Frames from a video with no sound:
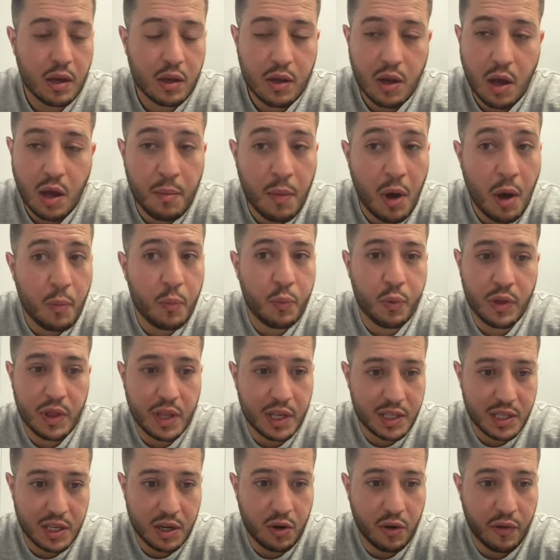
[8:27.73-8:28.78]
come up with
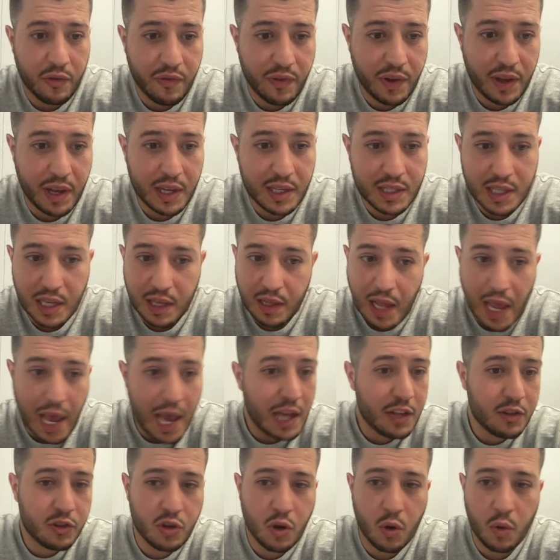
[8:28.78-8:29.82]
the zero fees and
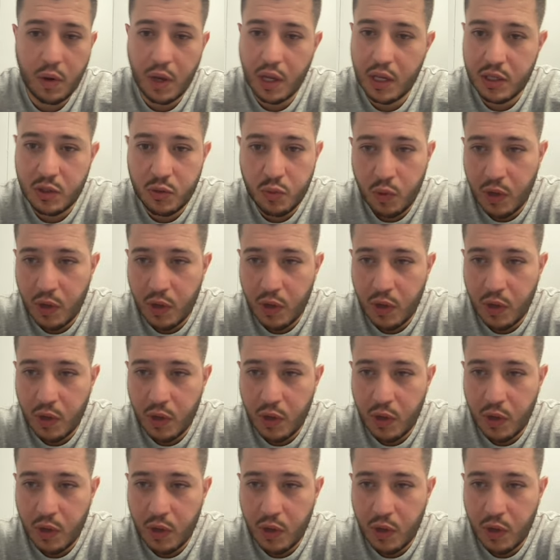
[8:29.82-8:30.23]
add tokens.